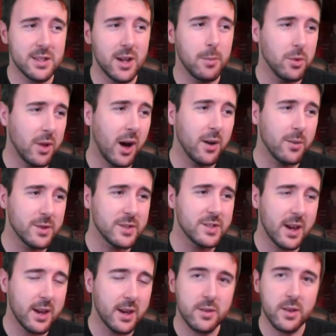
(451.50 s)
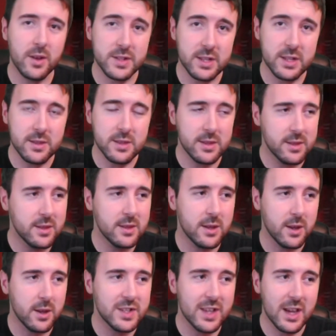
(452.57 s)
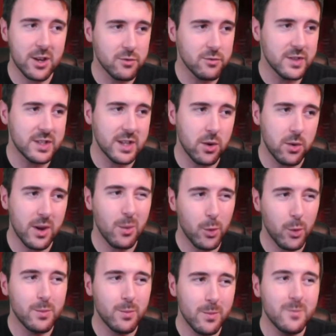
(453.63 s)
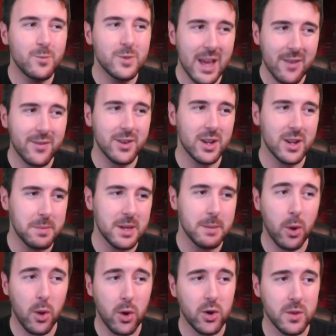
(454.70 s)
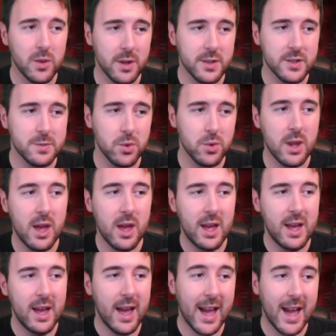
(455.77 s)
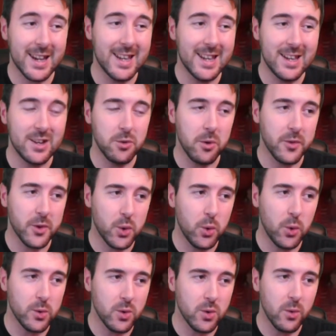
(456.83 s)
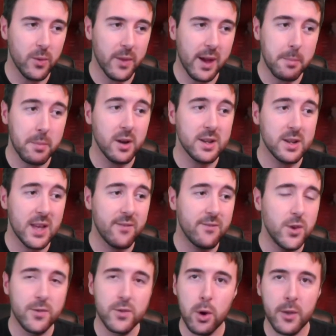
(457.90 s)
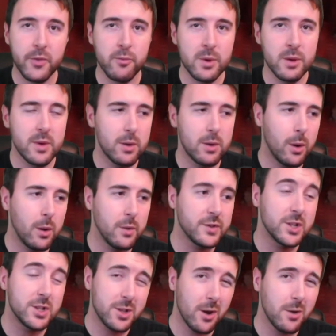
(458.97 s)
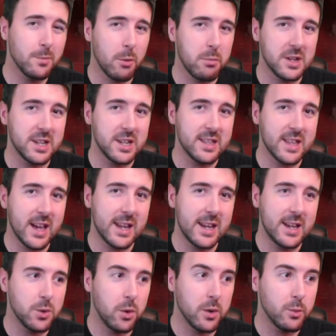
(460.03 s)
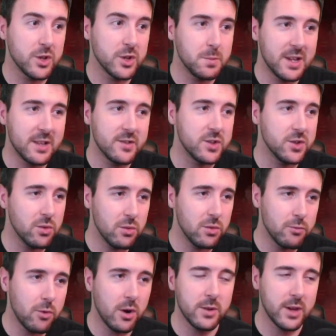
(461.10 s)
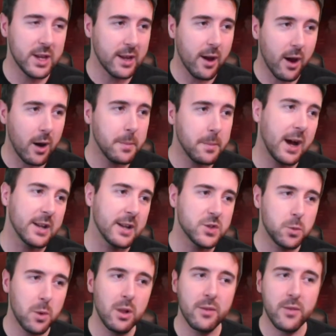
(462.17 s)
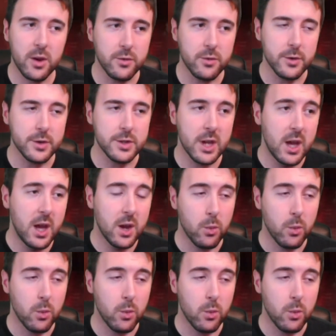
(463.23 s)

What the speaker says: double, I would say, as in, you know, secondary skill. It would definitely be block on the Bloodspawn and leader on the Khorne Gore there. But if you've got 3 rerolls, you don't probably need that leader one, which means you're rocking up at 1200